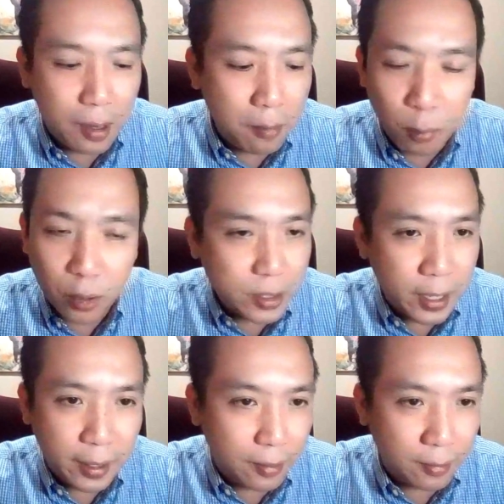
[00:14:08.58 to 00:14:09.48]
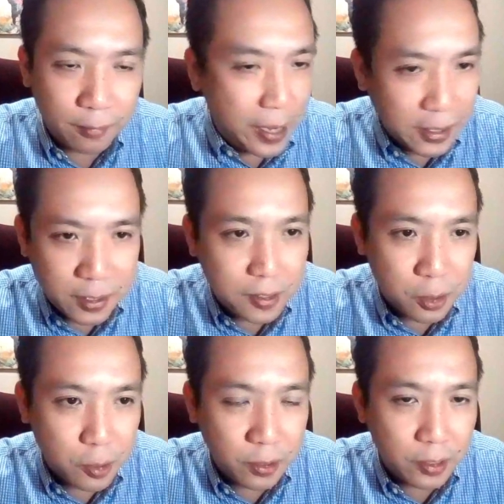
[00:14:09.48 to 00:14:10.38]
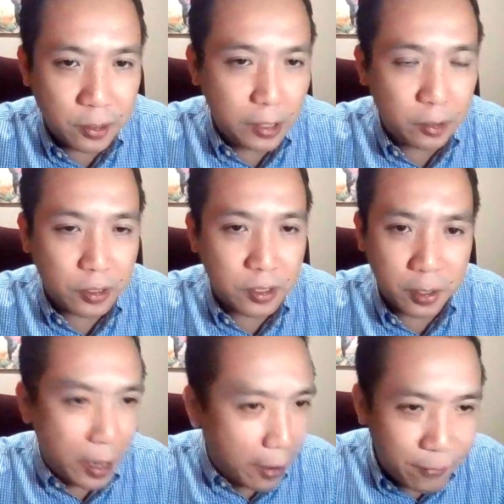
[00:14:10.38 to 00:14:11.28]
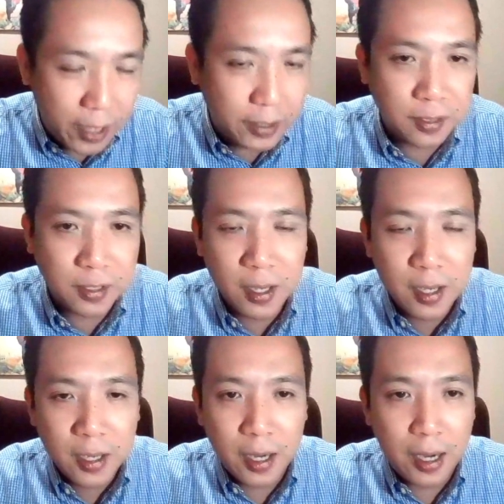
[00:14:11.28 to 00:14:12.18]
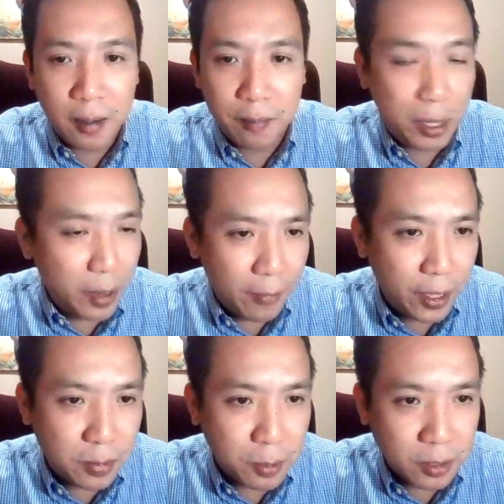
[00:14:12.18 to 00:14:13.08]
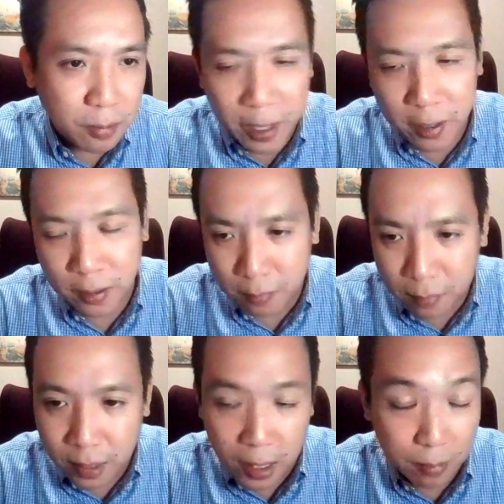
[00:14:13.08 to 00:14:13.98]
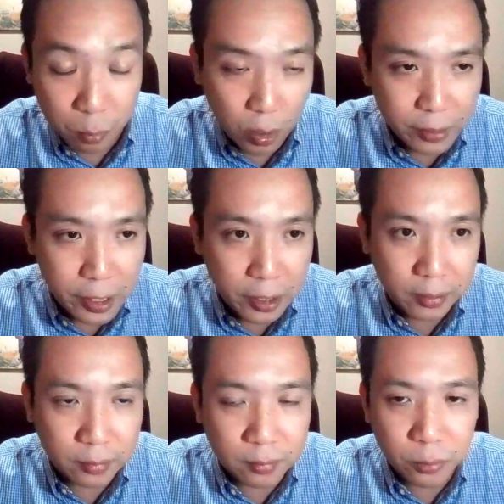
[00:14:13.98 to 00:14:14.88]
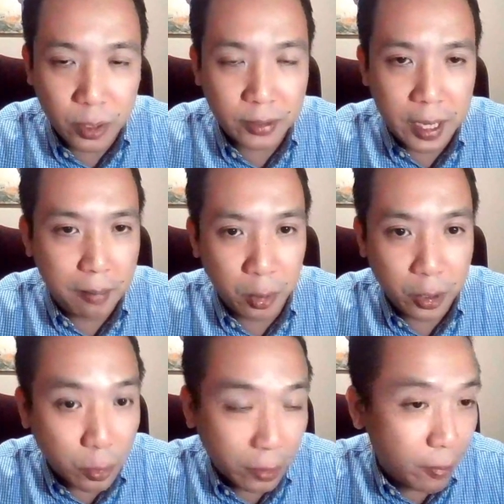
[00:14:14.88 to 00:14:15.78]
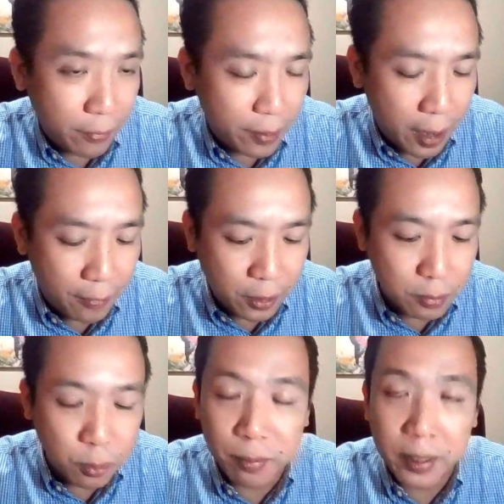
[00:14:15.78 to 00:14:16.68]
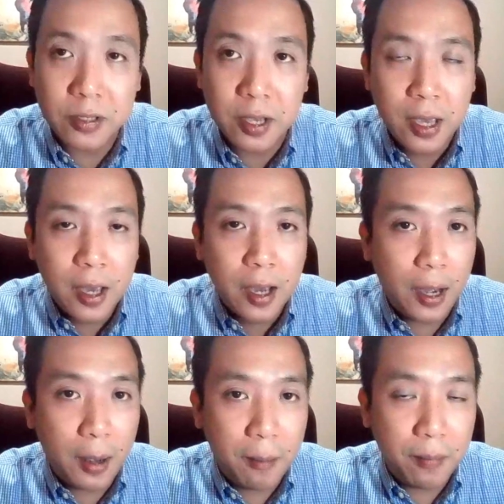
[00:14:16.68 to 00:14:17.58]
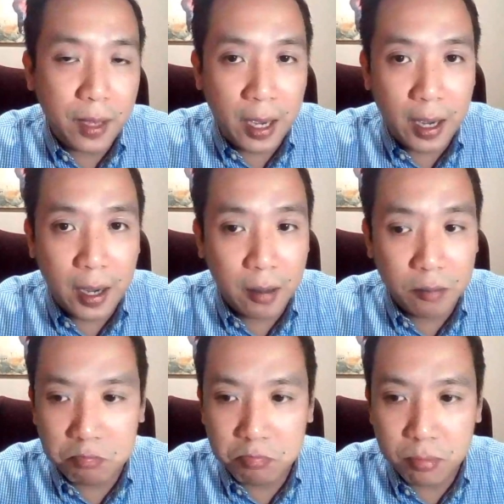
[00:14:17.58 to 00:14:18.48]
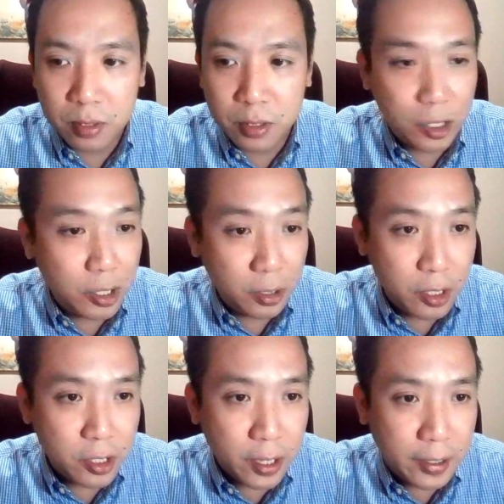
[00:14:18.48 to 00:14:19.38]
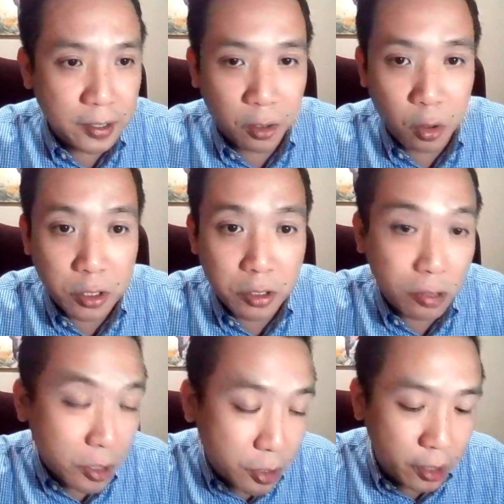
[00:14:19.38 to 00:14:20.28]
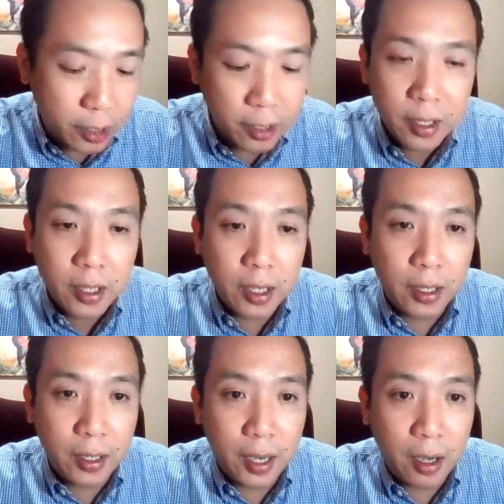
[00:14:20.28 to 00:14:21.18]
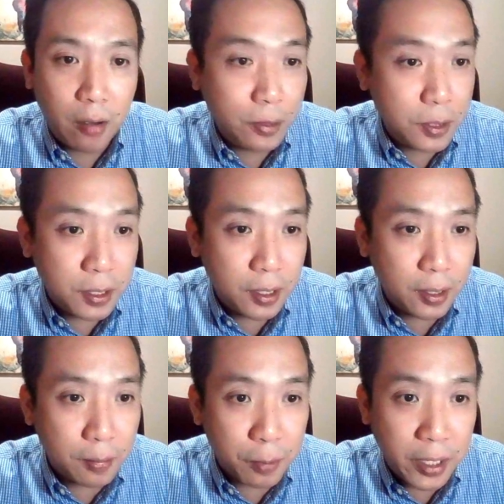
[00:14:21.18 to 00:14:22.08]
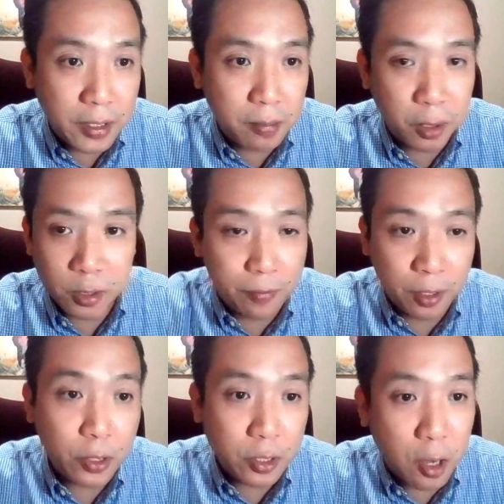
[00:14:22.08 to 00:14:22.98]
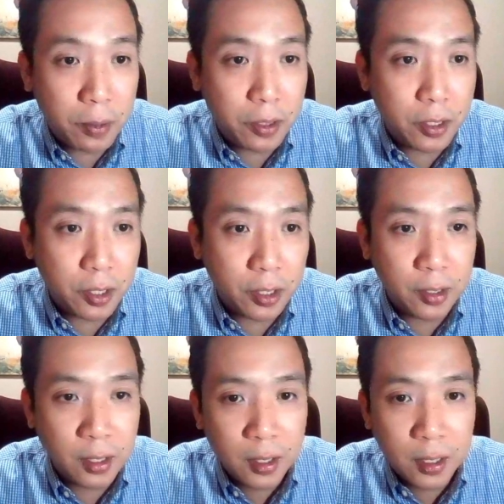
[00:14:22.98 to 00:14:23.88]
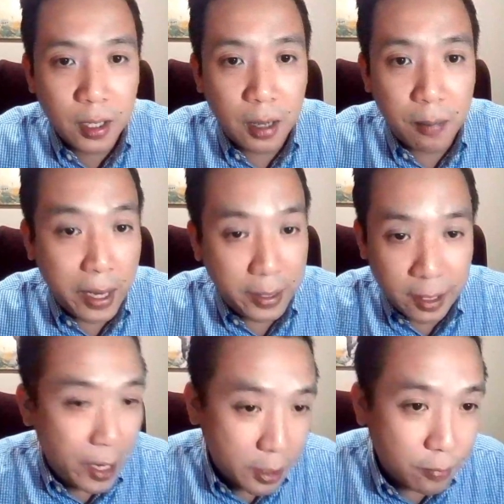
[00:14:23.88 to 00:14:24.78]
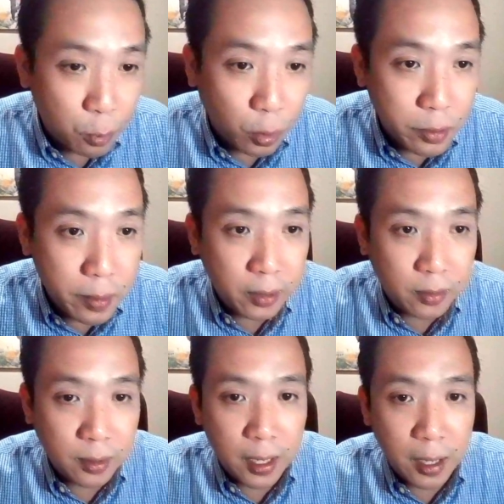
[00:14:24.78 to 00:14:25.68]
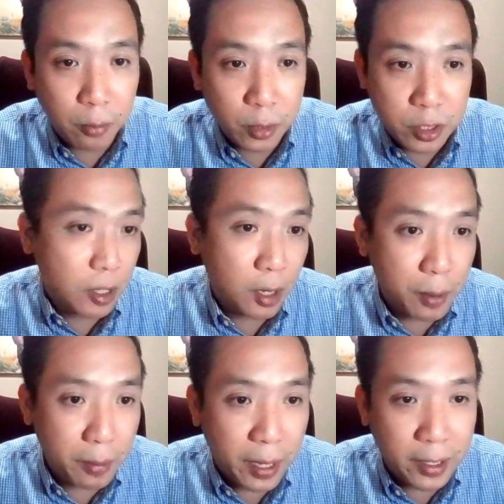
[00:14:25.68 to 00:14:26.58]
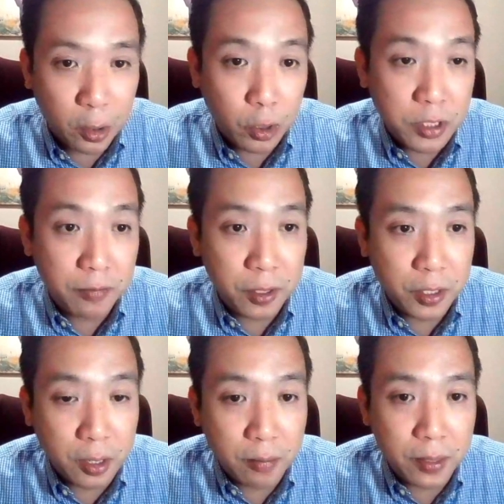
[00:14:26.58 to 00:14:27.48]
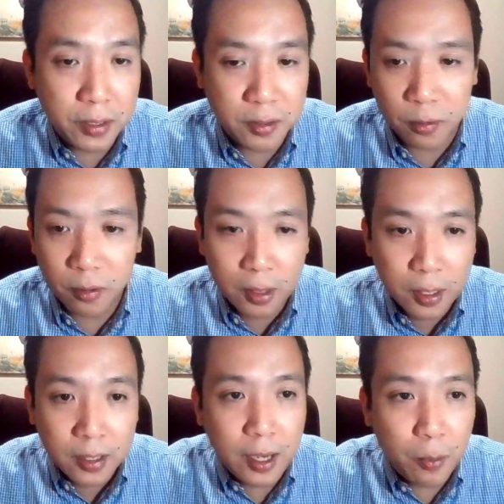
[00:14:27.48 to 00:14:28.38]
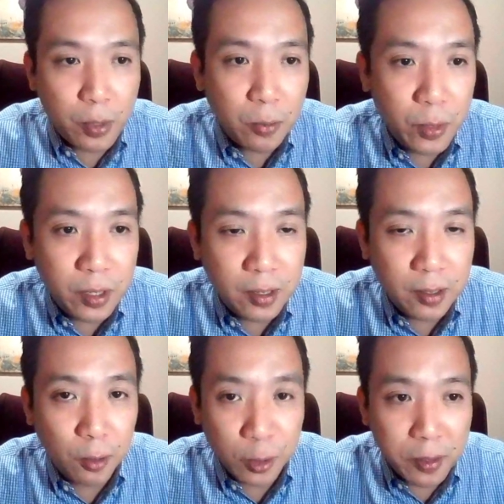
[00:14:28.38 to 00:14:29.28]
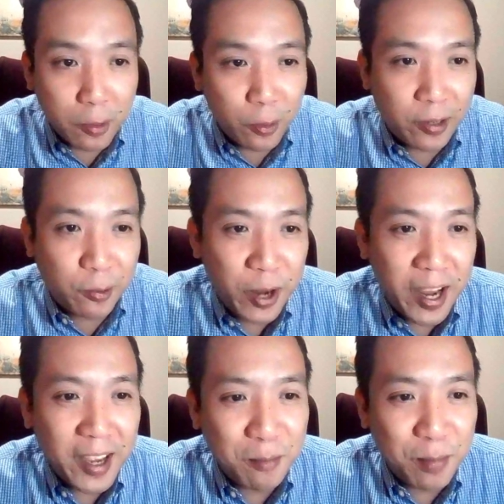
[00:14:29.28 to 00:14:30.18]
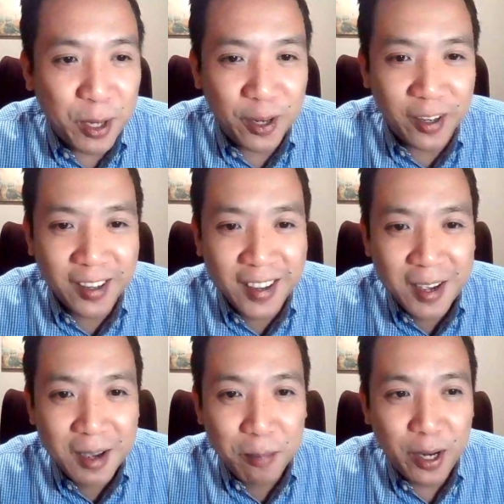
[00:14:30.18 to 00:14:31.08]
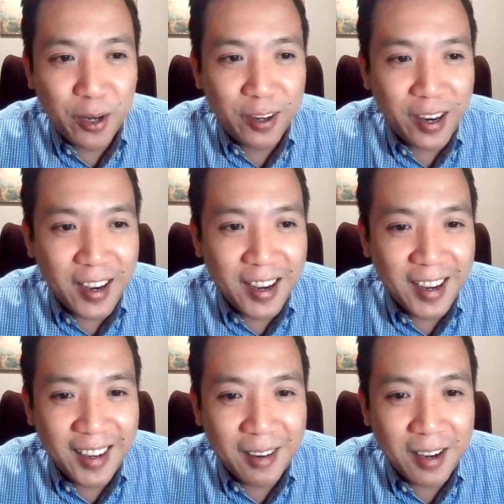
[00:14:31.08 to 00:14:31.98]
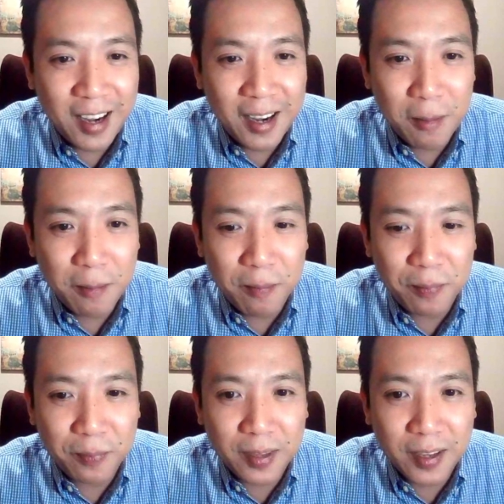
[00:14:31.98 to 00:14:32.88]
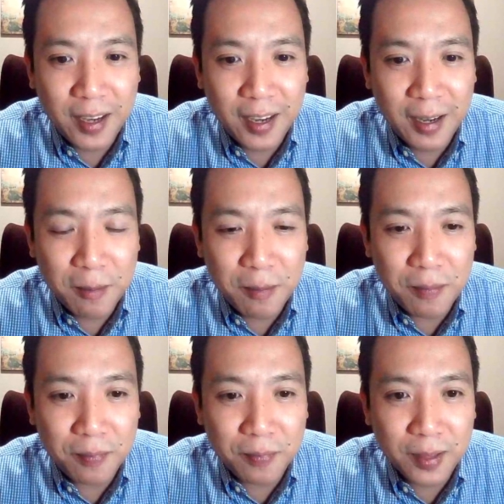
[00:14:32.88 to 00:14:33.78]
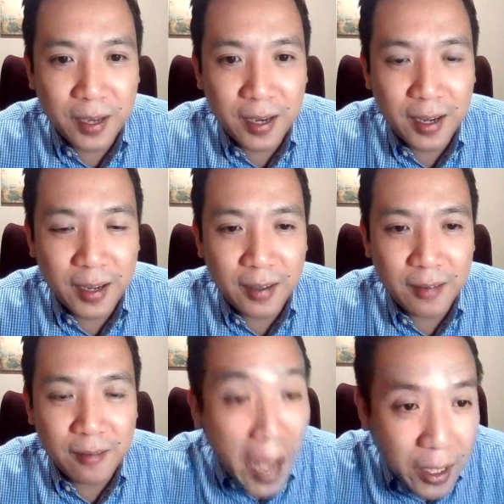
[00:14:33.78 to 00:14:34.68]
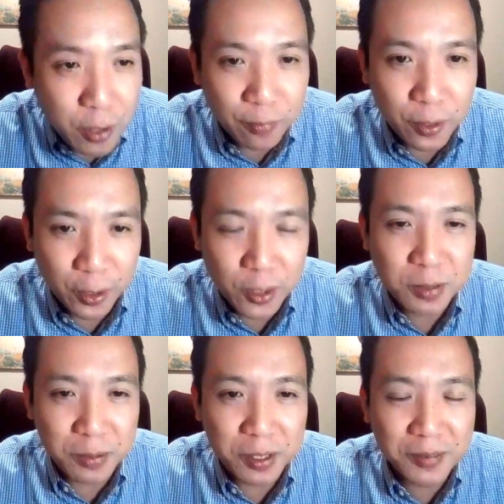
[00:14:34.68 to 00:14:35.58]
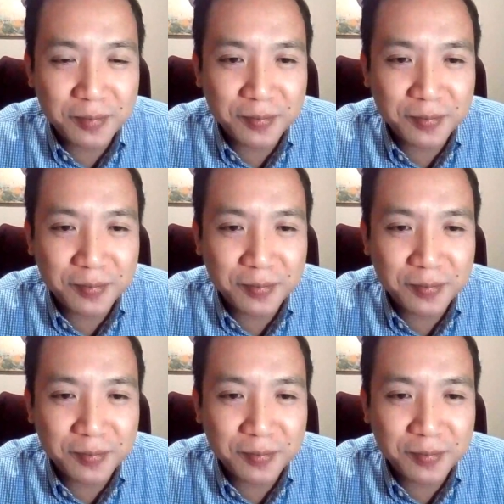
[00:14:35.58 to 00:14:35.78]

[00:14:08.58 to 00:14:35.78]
Uh, multi facets that you n- need to consider: FX, uh, better FX because of better, uh, well, near real time monitoring of FX movements, um, uh, digitizing the cost structure, and uh, obviously the, the pricing because of increased competition uh, by the likes of Royal uh, which are primarily cost efficient companies. So yeah, we, we ultimately create better better uh, um, um, uh, value for our customer.